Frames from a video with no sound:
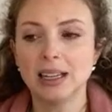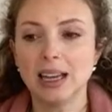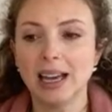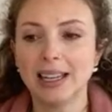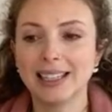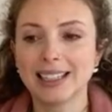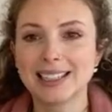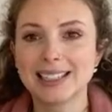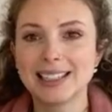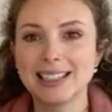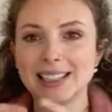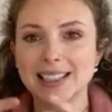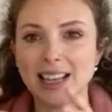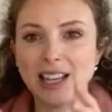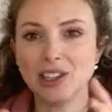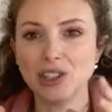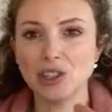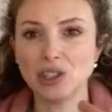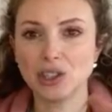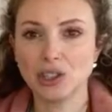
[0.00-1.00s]
an
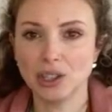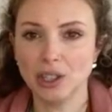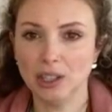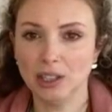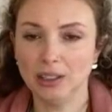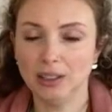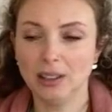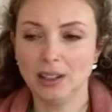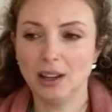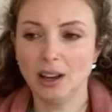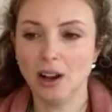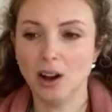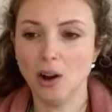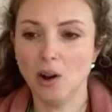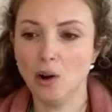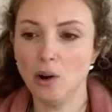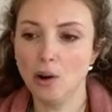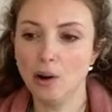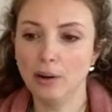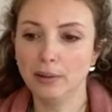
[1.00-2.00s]
extension
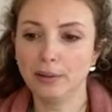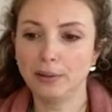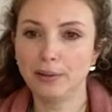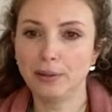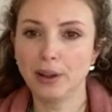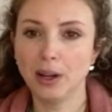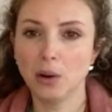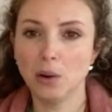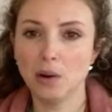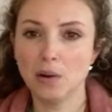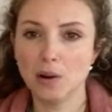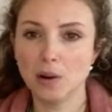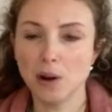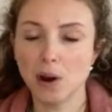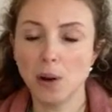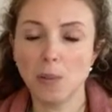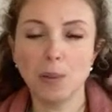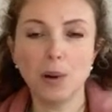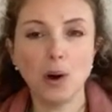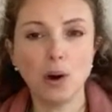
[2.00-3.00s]
of
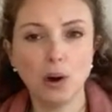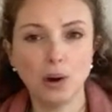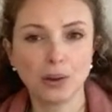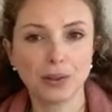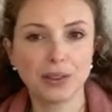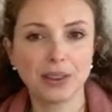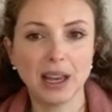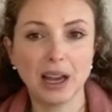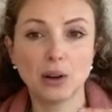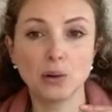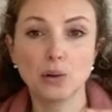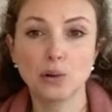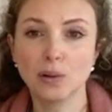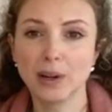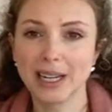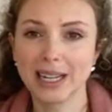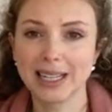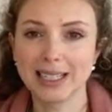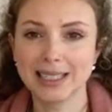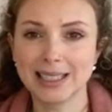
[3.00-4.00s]
a pot that
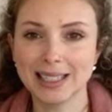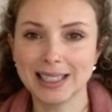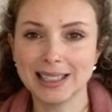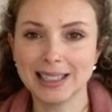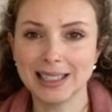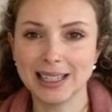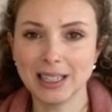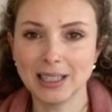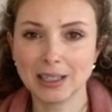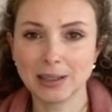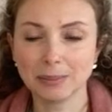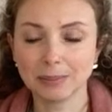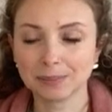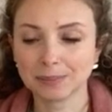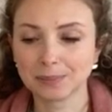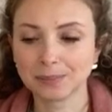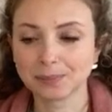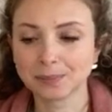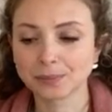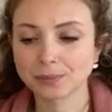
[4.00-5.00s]
already existed.
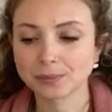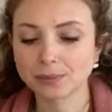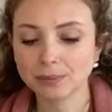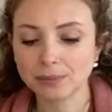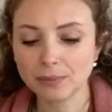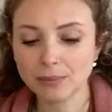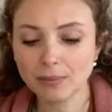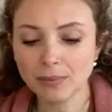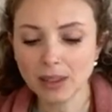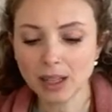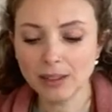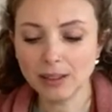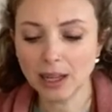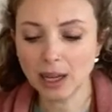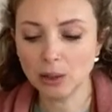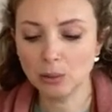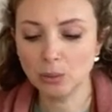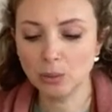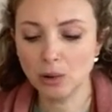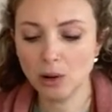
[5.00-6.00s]

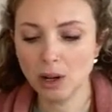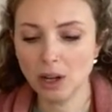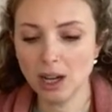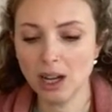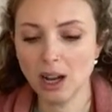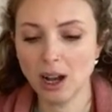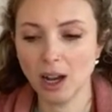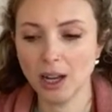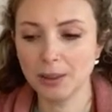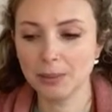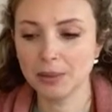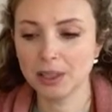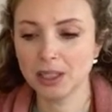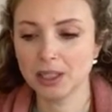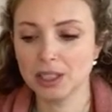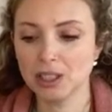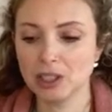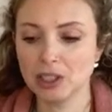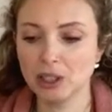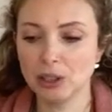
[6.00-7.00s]
Now what I'm
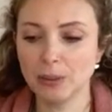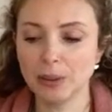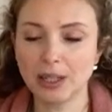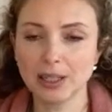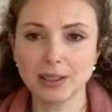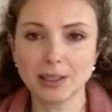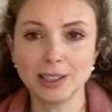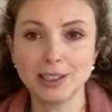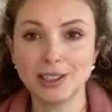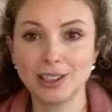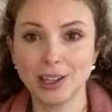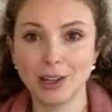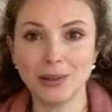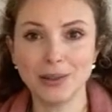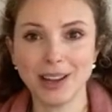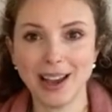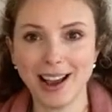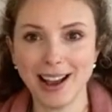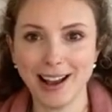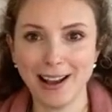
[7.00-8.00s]
gonna do, because I
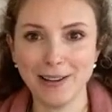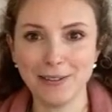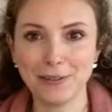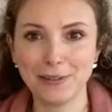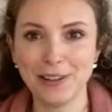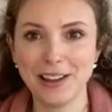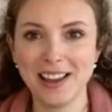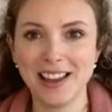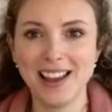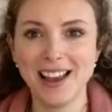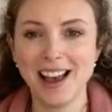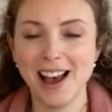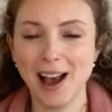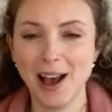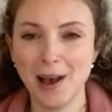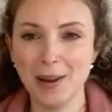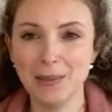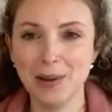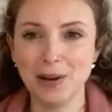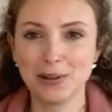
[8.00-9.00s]
don't have
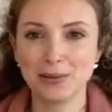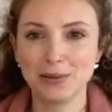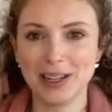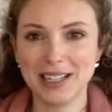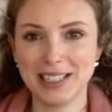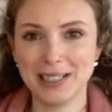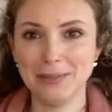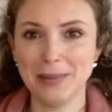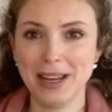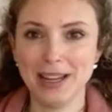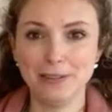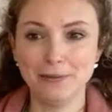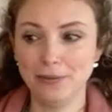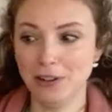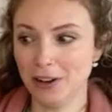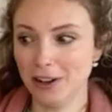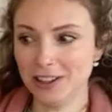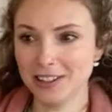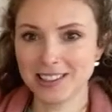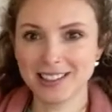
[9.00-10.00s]
a ready-made
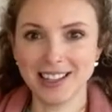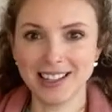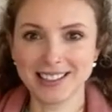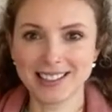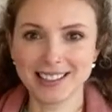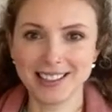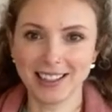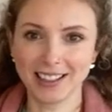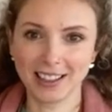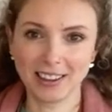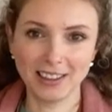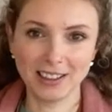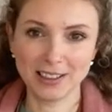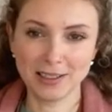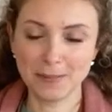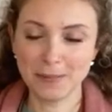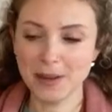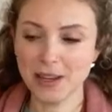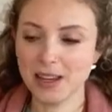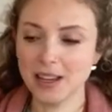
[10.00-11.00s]
vase that's like this
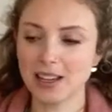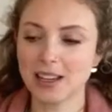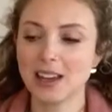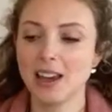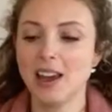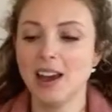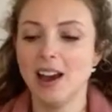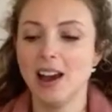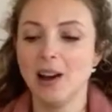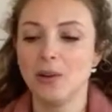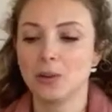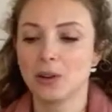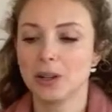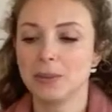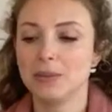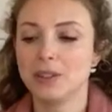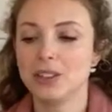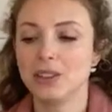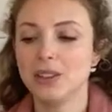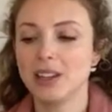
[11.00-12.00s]
big, what
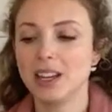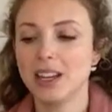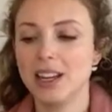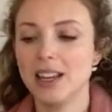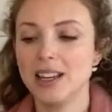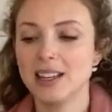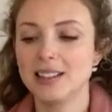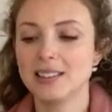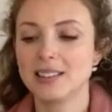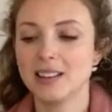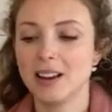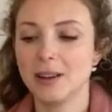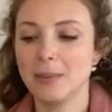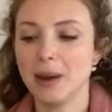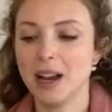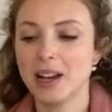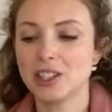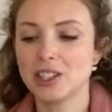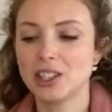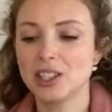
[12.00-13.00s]
I'm doing is I'm
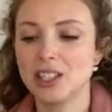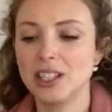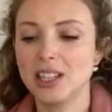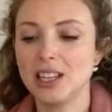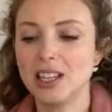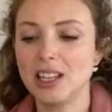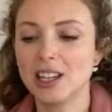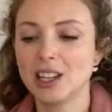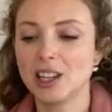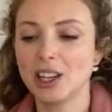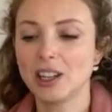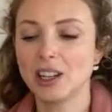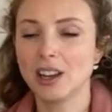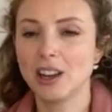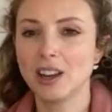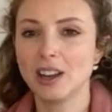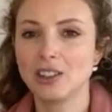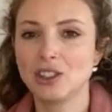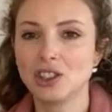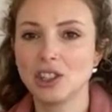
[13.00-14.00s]
actually
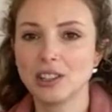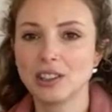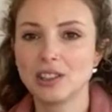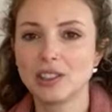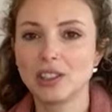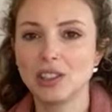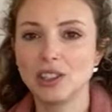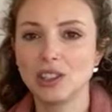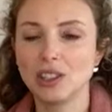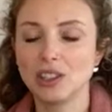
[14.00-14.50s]
gonna just